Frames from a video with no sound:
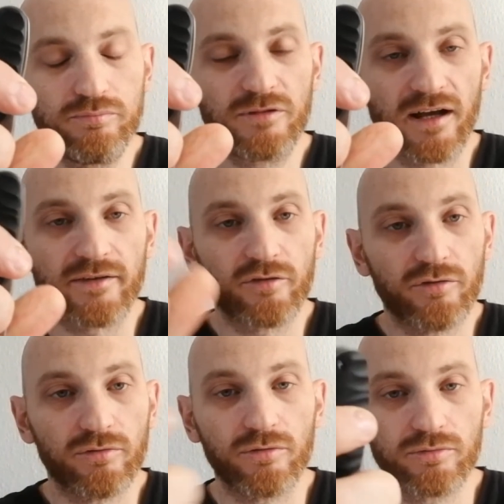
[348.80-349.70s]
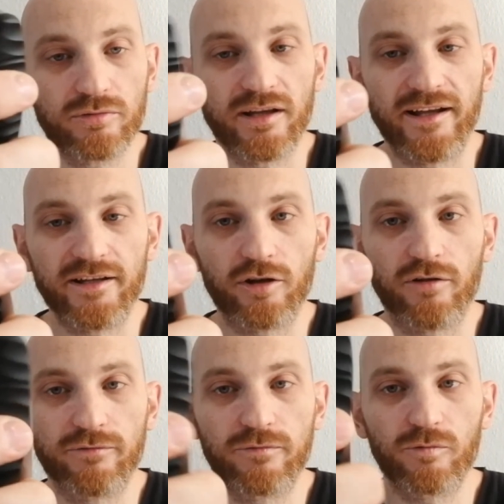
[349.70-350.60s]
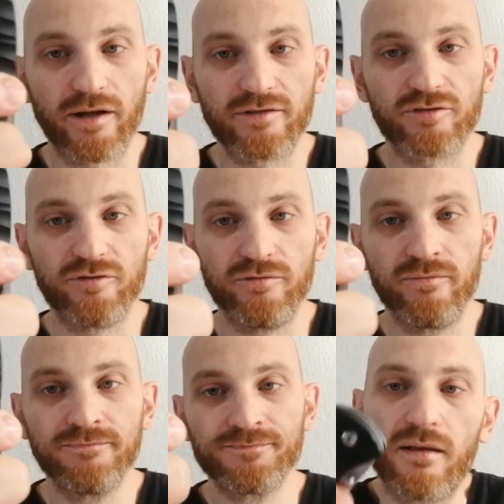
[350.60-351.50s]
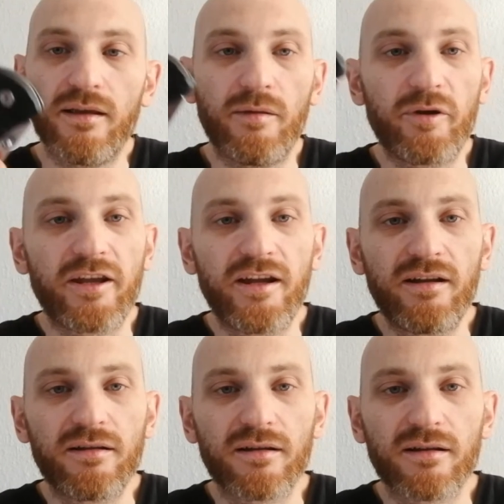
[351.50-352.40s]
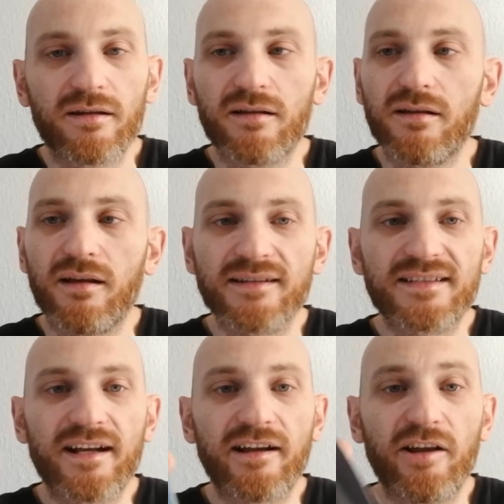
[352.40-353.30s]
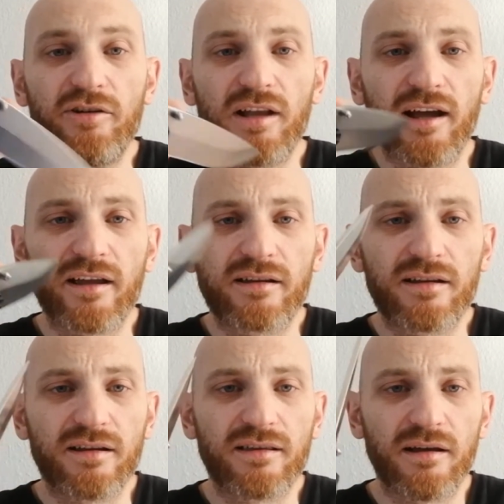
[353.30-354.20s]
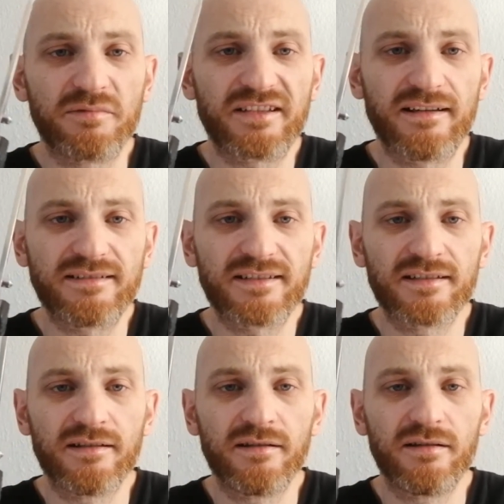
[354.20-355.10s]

cut your lanyard off quite soon. In the beginning, I said I don't like thumb studs.